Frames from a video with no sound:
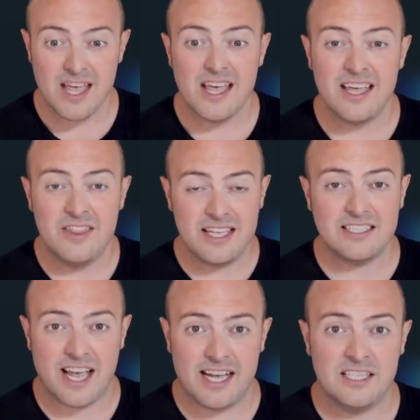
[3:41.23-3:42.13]
In this
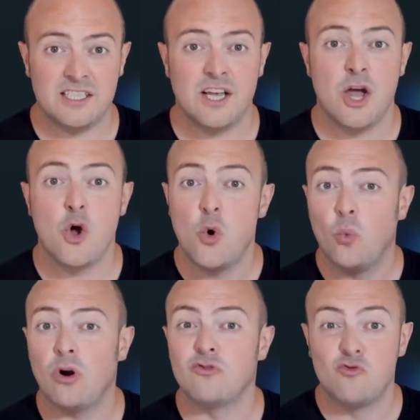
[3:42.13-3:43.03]
case,
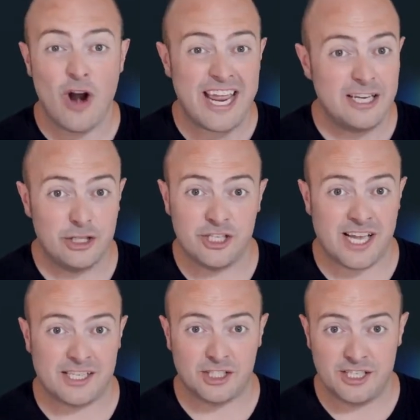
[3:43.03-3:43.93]
what range is
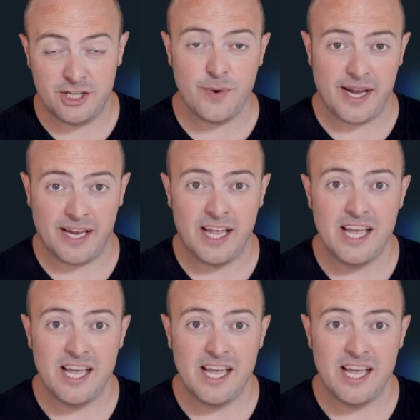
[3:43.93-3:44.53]
actually doing